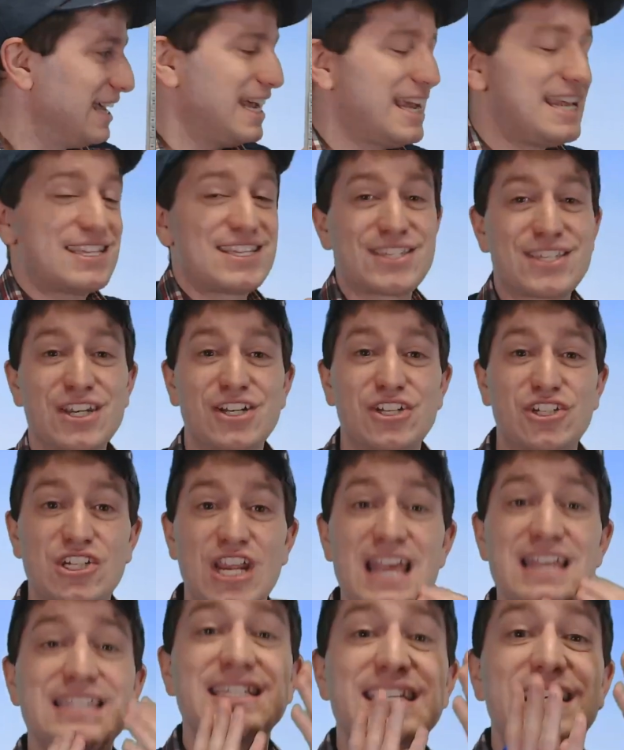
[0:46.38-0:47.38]
it's
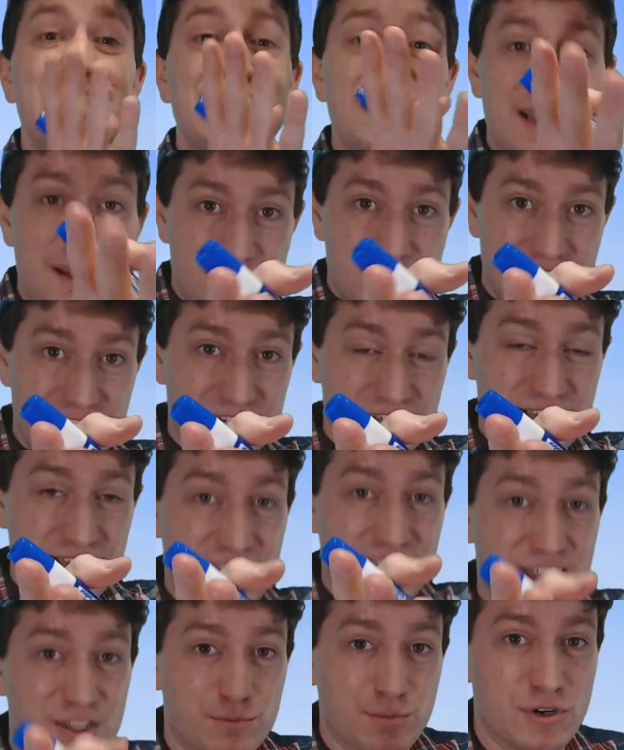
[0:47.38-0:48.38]
suggesting something to the
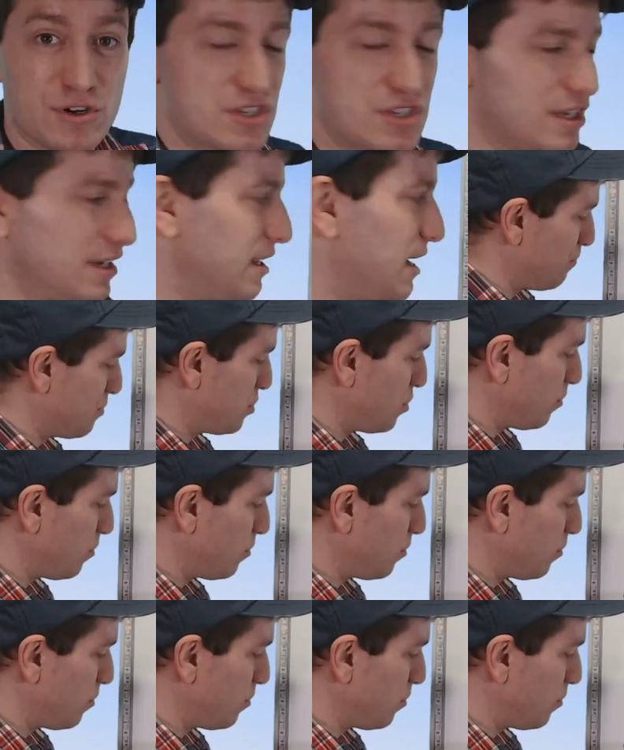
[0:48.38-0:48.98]
other person. So